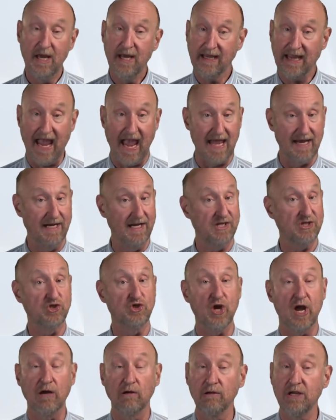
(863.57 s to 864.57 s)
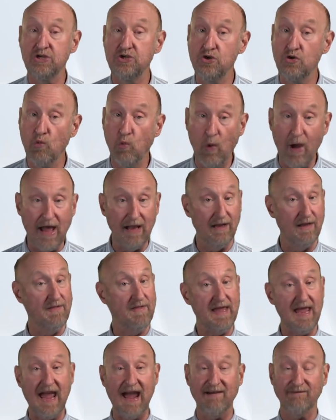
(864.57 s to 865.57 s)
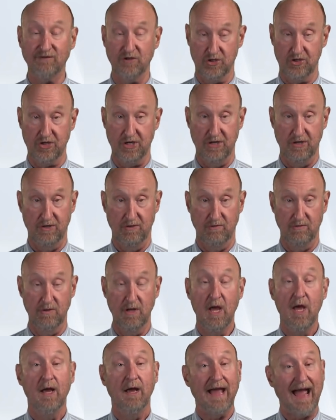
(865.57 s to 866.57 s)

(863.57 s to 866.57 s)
Candidates generally do well in the afternoon,